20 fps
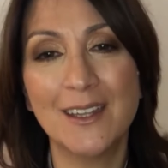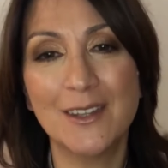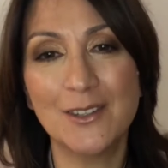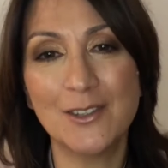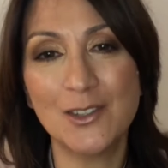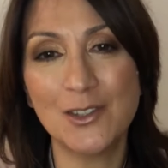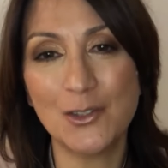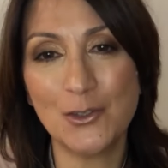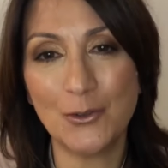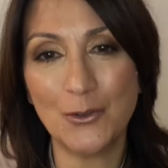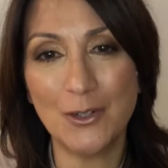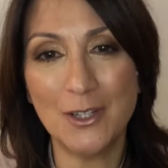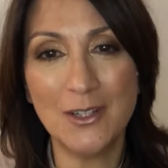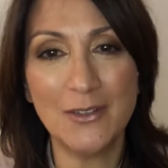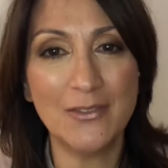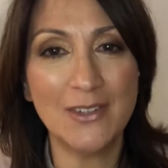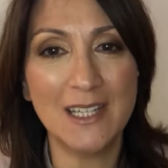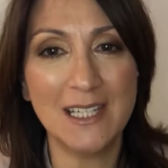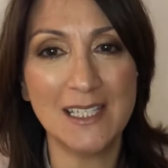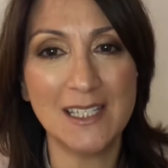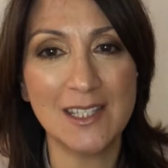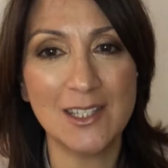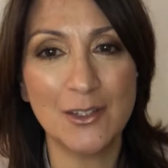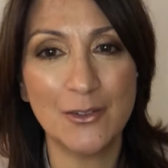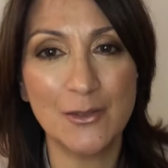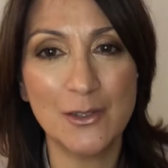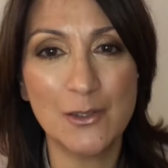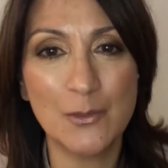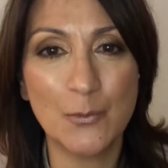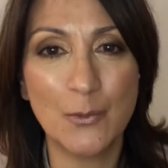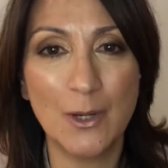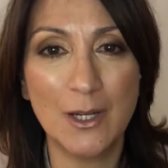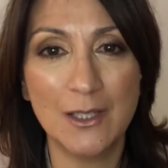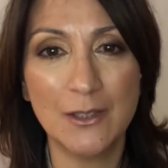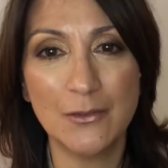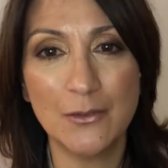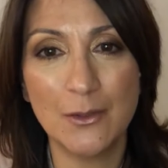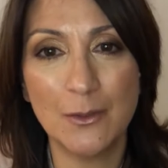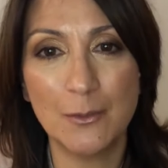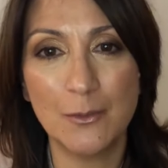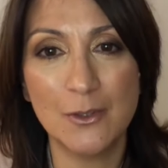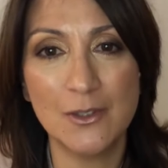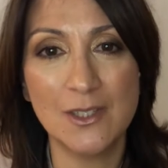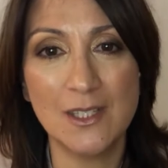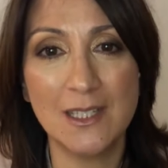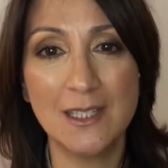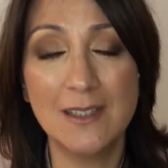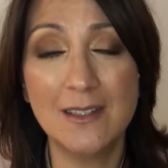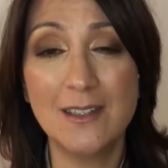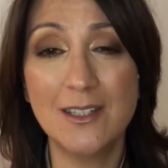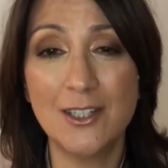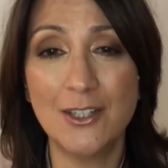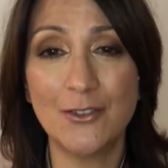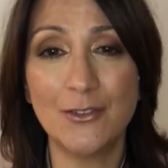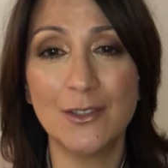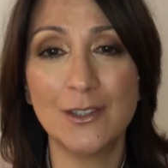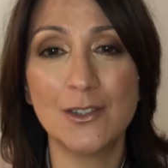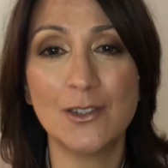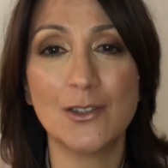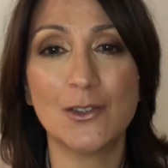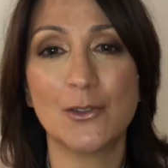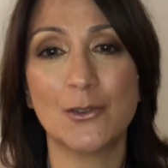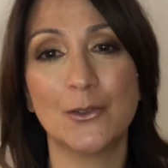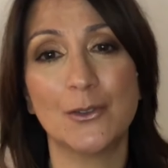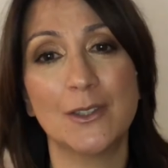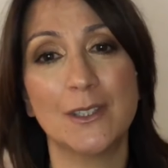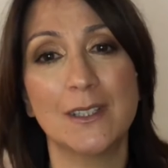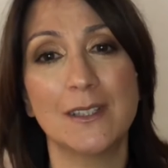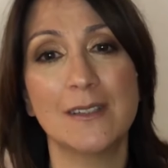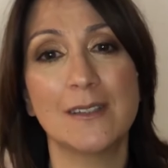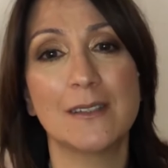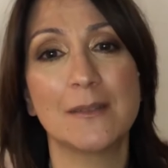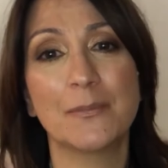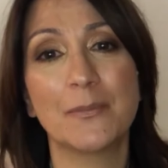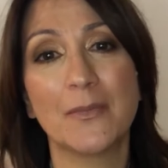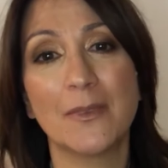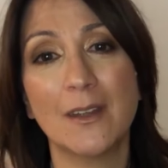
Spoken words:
The story of Esther is one of the most endearing stories